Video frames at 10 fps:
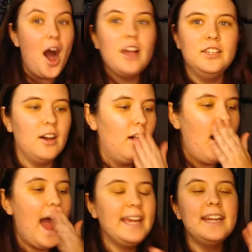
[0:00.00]

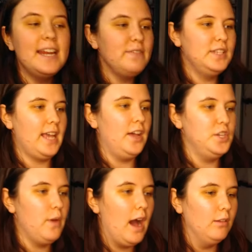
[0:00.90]
Y'all, I cannot even tell
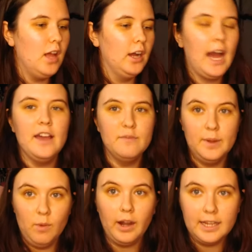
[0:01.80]
you how long I have
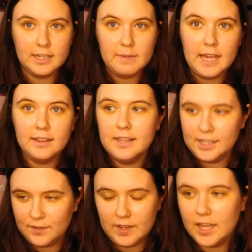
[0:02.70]
been wanting to make
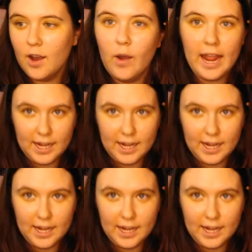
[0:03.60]
this video.